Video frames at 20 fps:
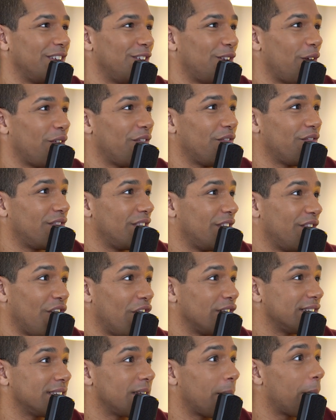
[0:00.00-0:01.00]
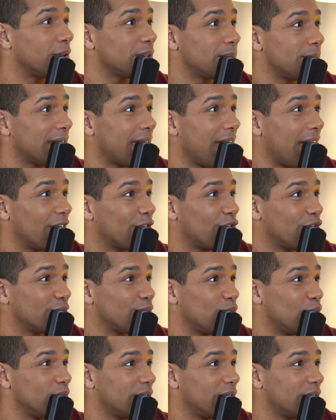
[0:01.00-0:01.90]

you know, the fastest I possibly can across yeah.